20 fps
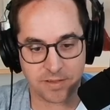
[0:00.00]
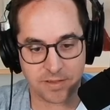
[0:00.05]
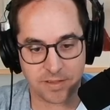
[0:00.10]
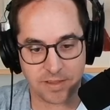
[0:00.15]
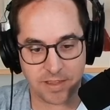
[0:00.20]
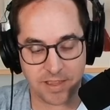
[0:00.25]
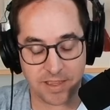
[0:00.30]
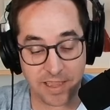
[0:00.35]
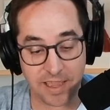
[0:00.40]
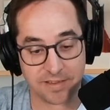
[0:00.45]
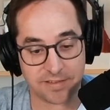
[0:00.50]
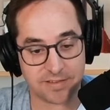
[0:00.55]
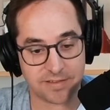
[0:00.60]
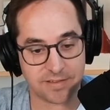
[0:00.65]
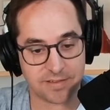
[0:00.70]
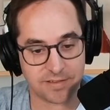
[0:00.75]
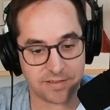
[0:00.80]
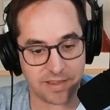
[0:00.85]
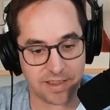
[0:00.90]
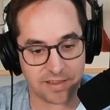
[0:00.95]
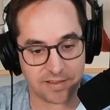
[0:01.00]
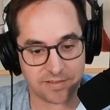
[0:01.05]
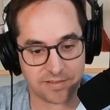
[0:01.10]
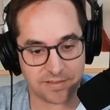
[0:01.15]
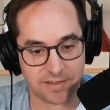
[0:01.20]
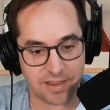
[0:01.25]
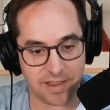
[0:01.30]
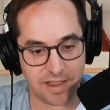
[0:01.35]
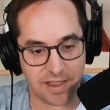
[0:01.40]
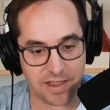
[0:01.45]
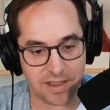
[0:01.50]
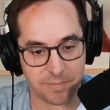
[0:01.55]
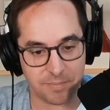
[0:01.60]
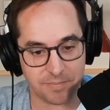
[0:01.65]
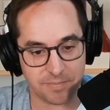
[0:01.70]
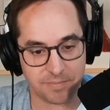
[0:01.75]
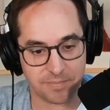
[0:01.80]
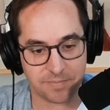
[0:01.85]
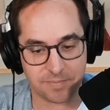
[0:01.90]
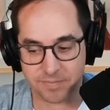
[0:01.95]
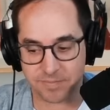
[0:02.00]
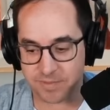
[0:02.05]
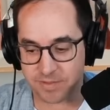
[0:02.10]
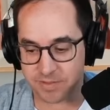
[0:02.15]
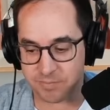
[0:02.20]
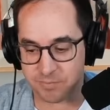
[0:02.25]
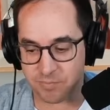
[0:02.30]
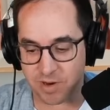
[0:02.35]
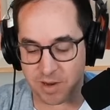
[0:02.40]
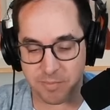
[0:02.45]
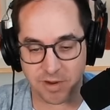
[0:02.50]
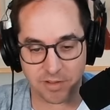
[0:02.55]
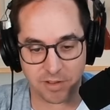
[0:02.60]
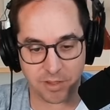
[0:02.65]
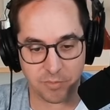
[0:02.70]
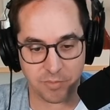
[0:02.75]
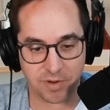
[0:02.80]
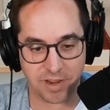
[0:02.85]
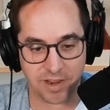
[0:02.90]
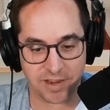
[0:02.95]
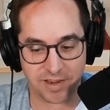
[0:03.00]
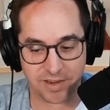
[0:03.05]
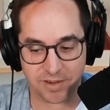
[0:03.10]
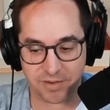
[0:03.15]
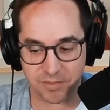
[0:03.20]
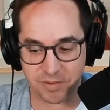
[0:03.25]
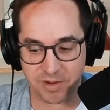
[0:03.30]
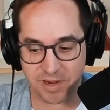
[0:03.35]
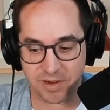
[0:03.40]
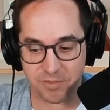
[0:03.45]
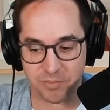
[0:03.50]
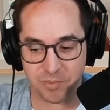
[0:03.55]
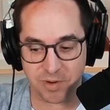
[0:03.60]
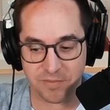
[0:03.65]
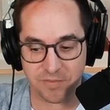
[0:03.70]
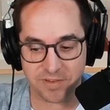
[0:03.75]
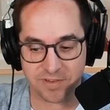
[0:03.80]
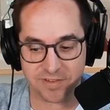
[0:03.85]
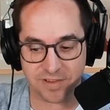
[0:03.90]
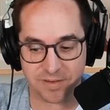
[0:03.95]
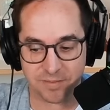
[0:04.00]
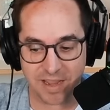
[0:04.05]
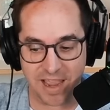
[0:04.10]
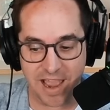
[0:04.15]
Yes, yes. Um, primarily when I when I revisit